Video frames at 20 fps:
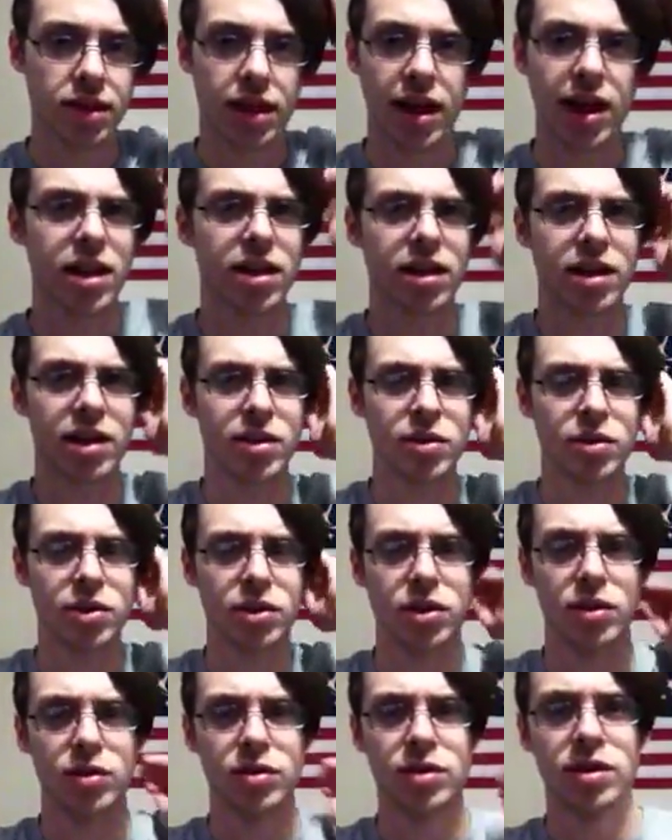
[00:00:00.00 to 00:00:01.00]
I don't
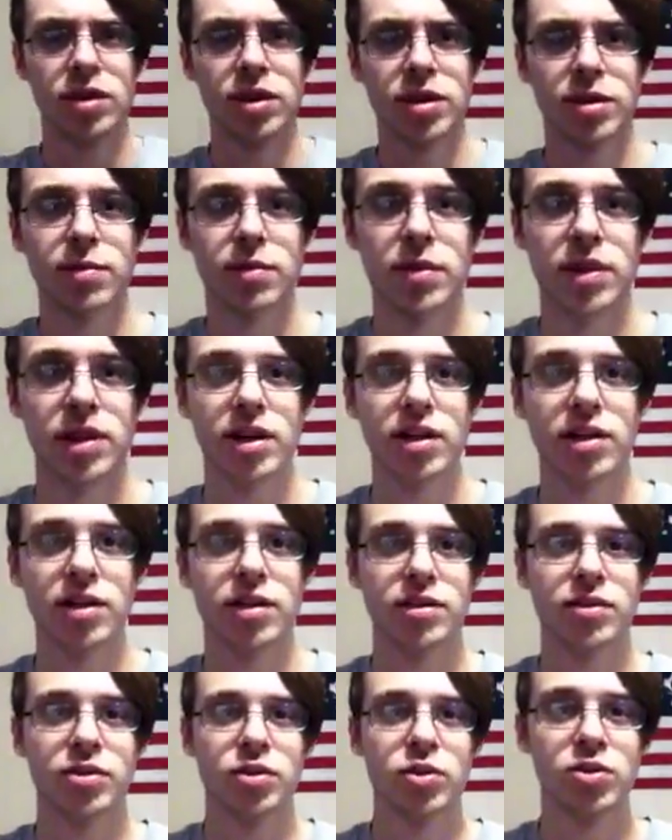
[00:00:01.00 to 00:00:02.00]
know,
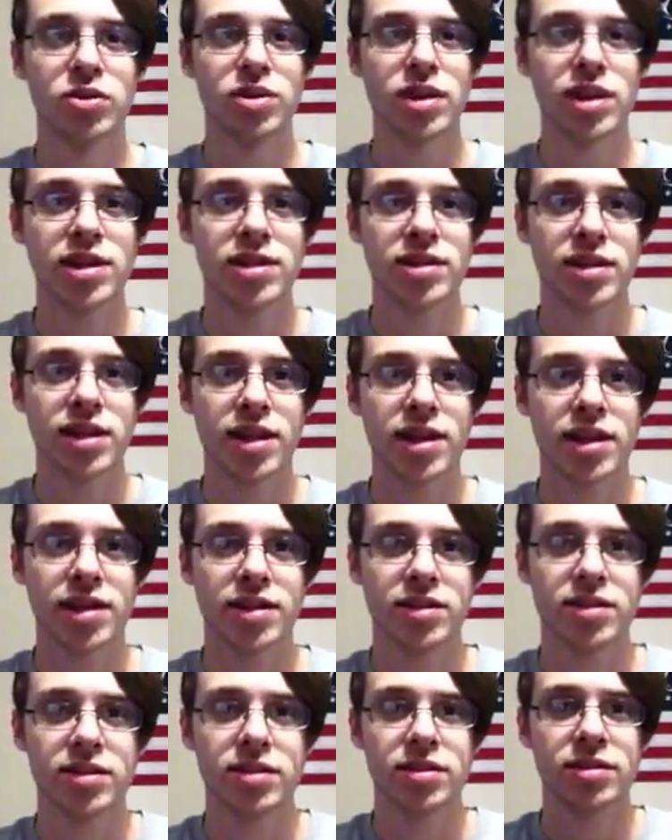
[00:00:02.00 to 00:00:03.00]
but Tuesday's
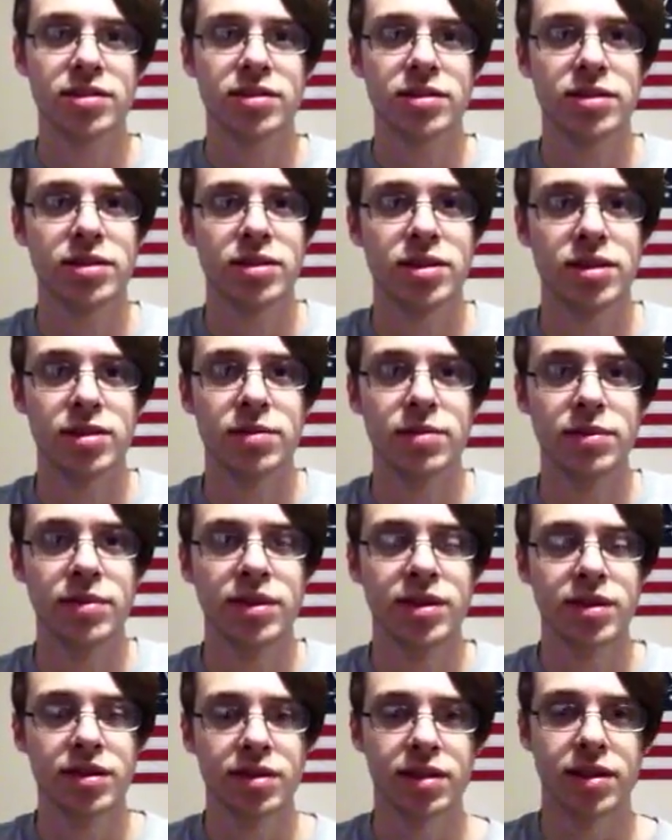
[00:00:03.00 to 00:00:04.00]
that.
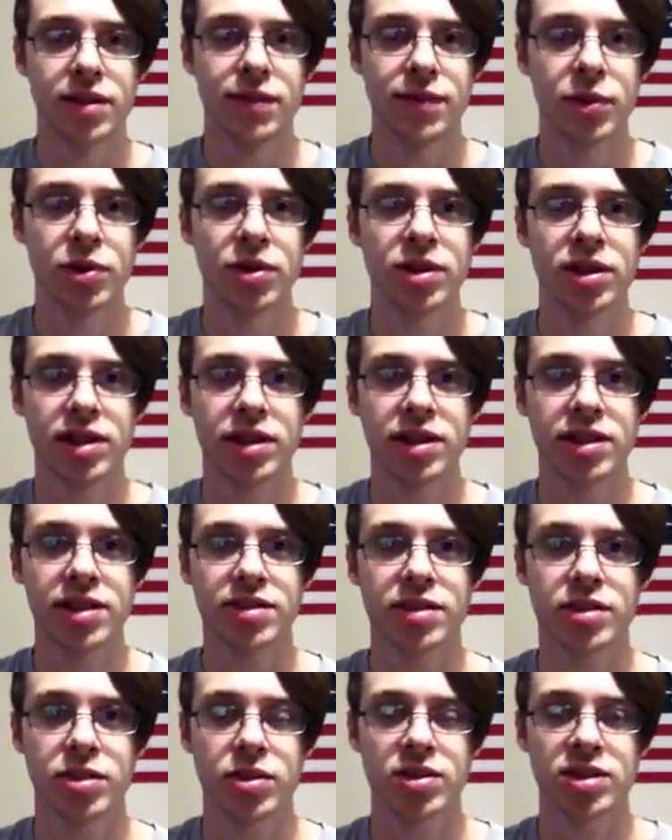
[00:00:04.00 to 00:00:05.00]
If you're in the
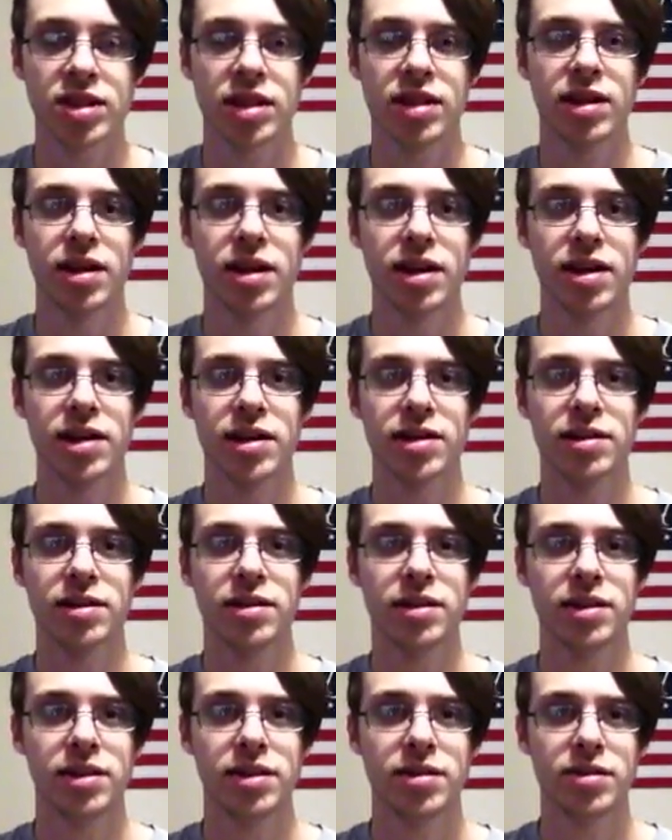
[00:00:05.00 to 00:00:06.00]
East, it starts at 9 in
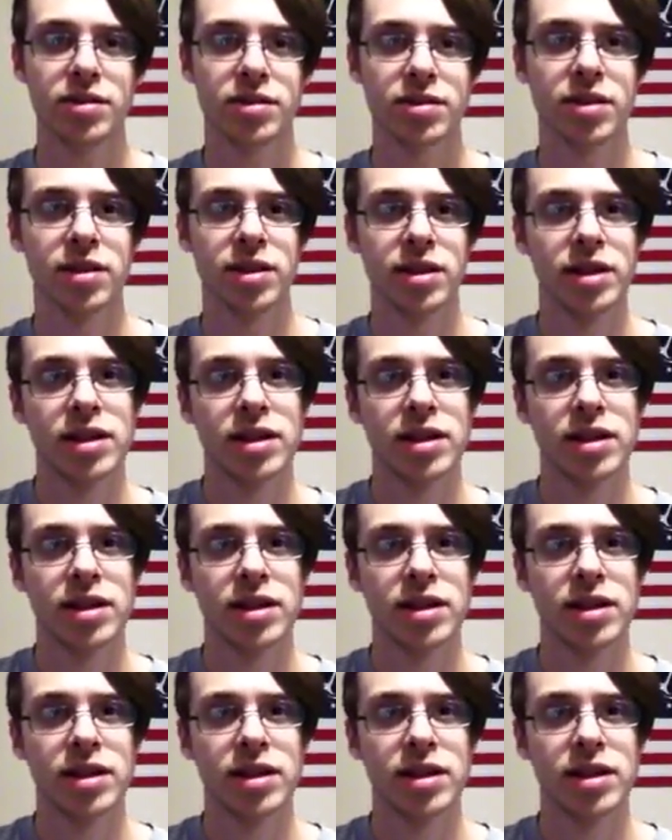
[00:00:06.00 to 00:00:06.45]
the East.